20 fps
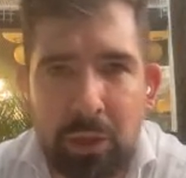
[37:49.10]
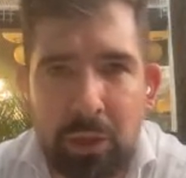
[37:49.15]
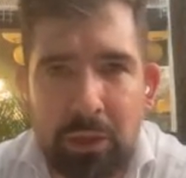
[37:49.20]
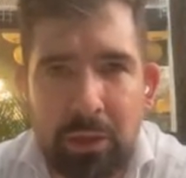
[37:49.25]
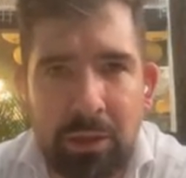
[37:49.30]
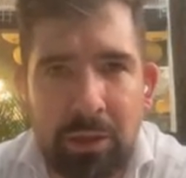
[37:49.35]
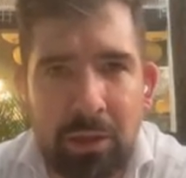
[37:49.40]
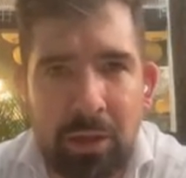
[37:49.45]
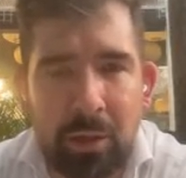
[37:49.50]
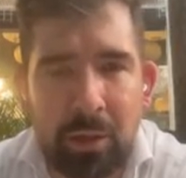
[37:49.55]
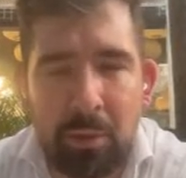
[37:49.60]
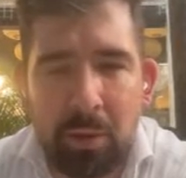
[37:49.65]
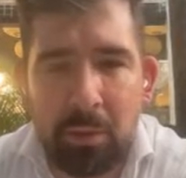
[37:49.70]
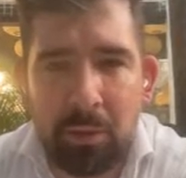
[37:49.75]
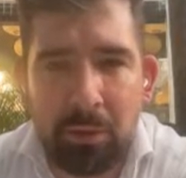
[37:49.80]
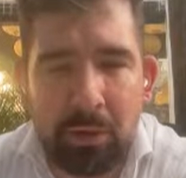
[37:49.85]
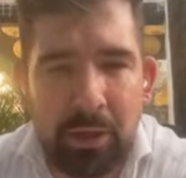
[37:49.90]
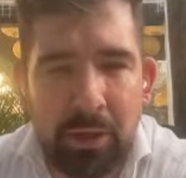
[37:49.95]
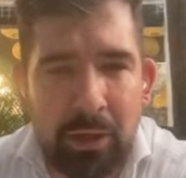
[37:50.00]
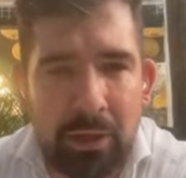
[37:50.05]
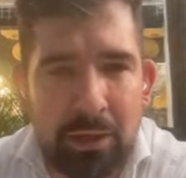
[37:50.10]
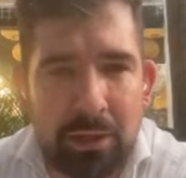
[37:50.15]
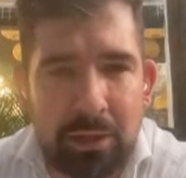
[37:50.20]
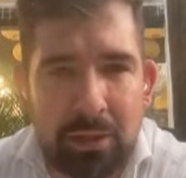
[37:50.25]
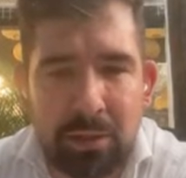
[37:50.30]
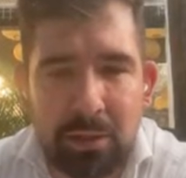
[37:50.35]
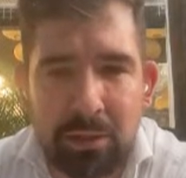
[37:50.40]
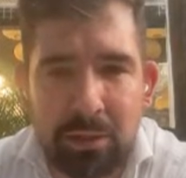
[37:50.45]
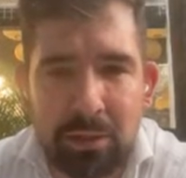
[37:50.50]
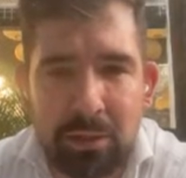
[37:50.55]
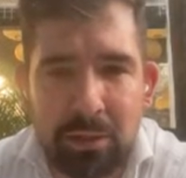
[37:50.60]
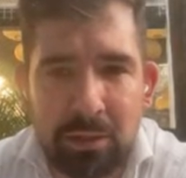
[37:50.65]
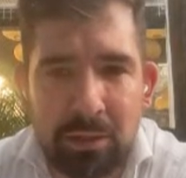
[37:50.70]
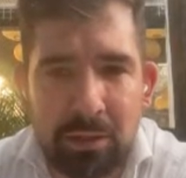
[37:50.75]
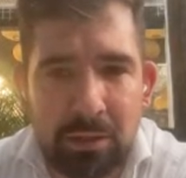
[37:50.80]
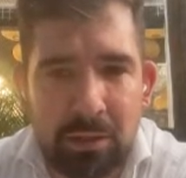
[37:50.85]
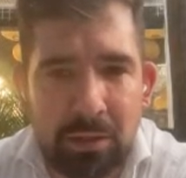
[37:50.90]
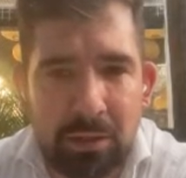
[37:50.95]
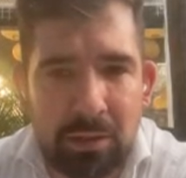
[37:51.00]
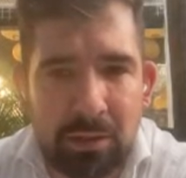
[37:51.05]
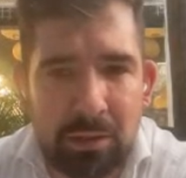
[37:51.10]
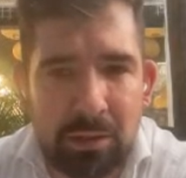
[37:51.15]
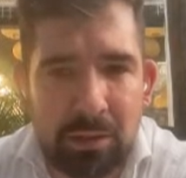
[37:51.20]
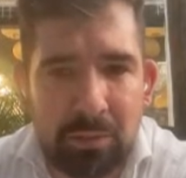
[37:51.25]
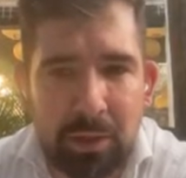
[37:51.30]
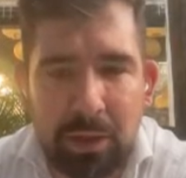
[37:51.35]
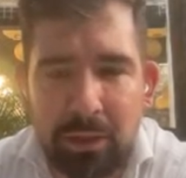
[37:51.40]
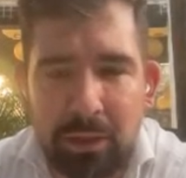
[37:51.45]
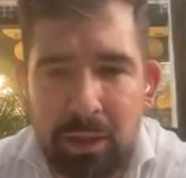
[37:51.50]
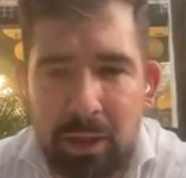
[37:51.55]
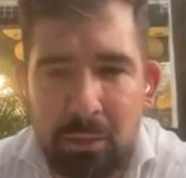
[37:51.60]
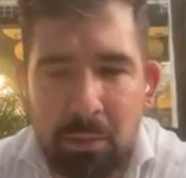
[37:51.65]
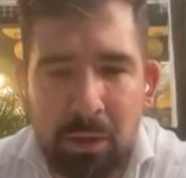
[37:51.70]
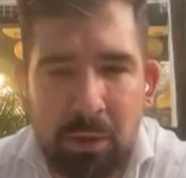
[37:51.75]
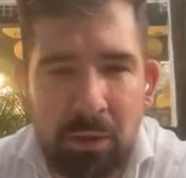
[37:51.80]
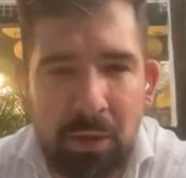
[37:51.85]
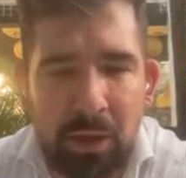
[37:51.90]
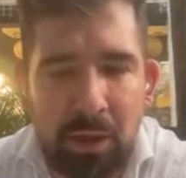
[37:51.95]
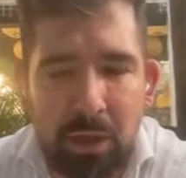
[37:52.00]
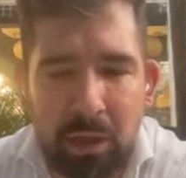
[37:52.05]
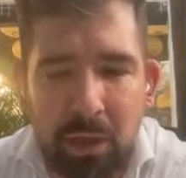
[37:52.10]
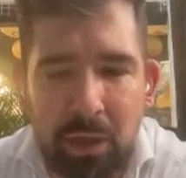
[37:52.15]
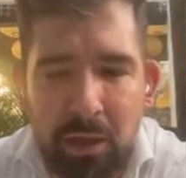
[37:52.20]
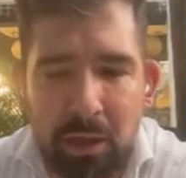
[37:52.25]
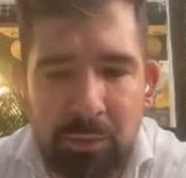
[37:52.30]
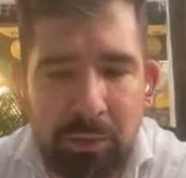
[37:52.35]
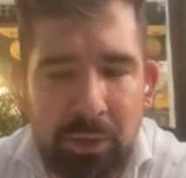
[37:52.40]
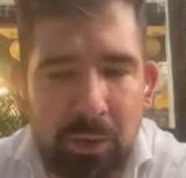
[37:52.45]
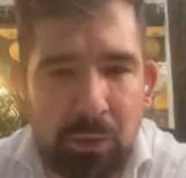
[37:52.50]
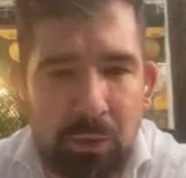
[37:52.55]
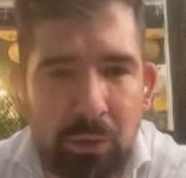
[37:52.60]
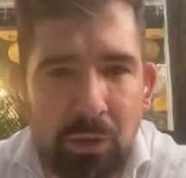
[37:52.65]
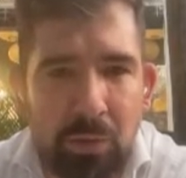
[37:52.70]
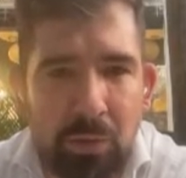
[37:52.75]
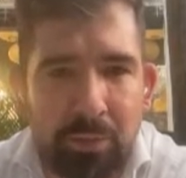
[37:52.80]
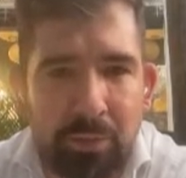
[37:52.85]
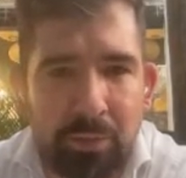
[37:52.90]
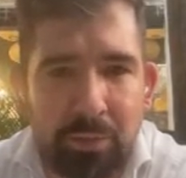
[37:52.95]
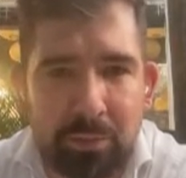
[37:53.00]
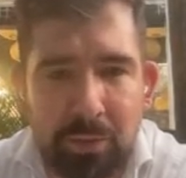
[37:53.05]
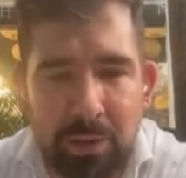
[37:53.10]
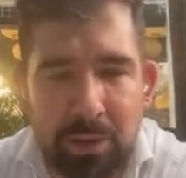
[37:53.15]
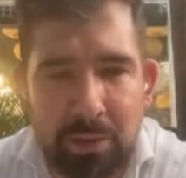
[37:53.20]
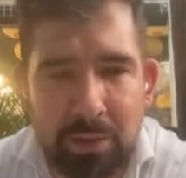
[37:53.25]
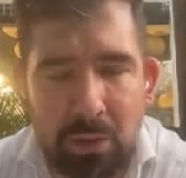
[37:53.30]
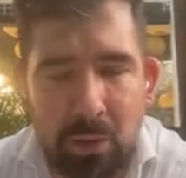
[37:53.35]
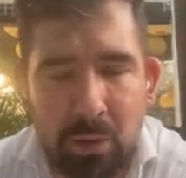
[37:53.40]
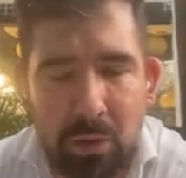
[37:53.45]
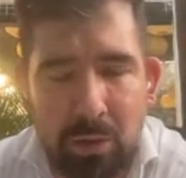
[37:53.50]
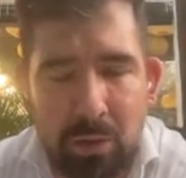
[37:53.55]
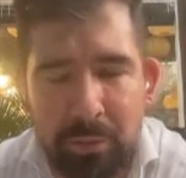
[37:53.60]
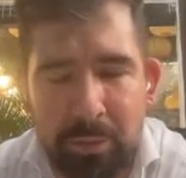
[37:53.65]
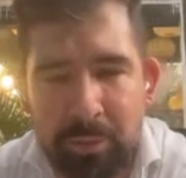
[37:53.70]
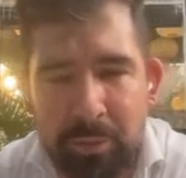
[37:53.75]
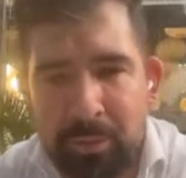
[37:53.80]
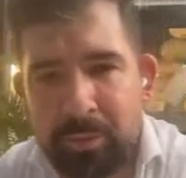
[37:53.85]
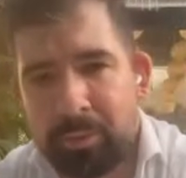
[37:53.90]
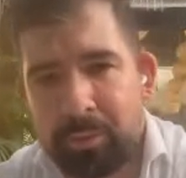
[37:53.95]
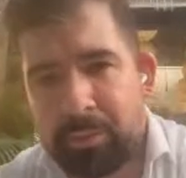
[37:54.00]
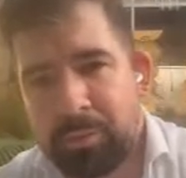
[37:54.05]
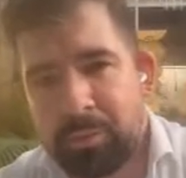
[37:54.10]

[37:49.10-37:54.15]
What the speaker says: United Arab Emirates, Latin America, Europe, and so on.